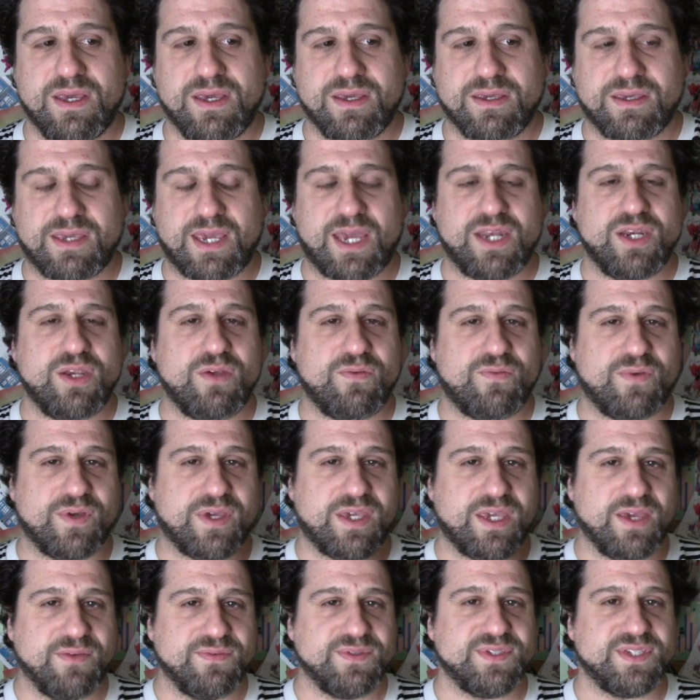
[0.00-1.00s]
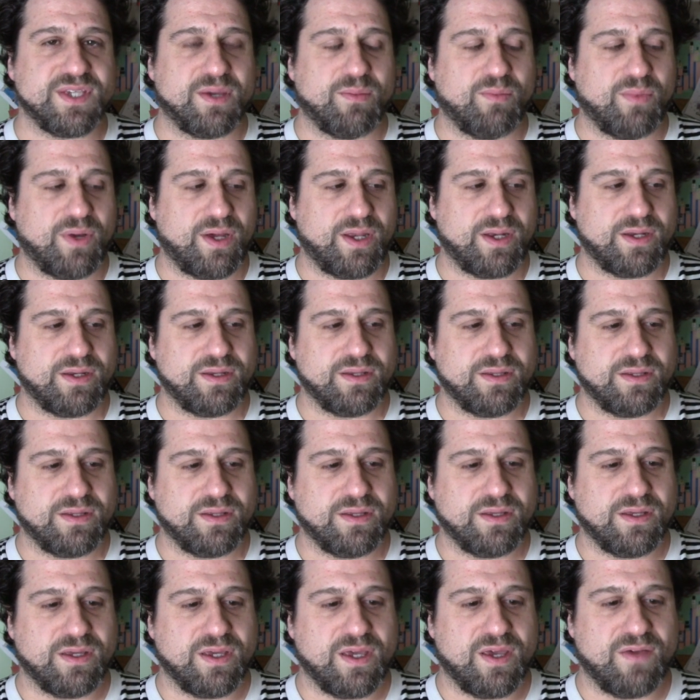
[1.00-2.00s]
Can you forgive someone
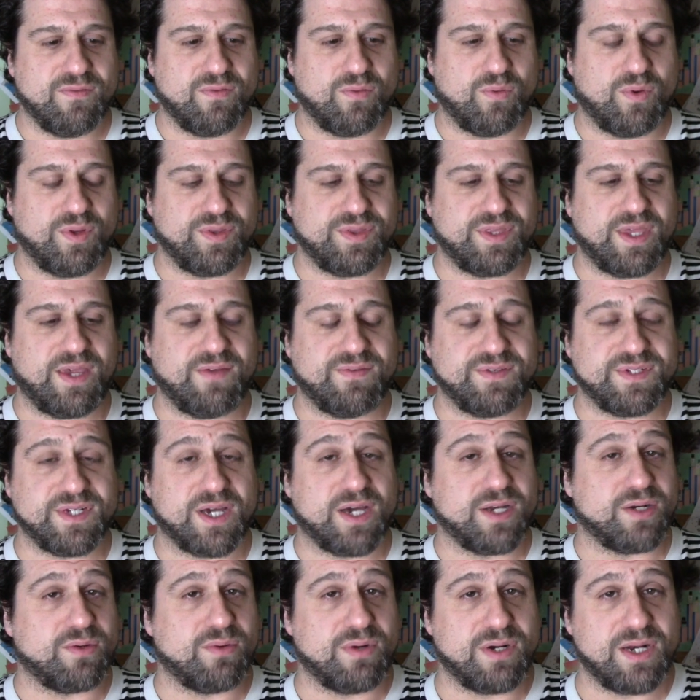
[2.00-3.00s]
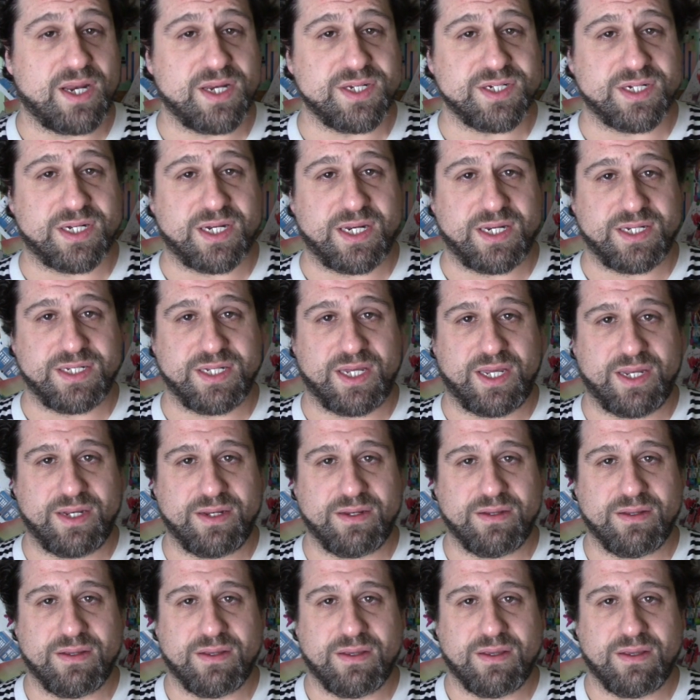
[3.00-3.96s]
for what they've done or allegedly done,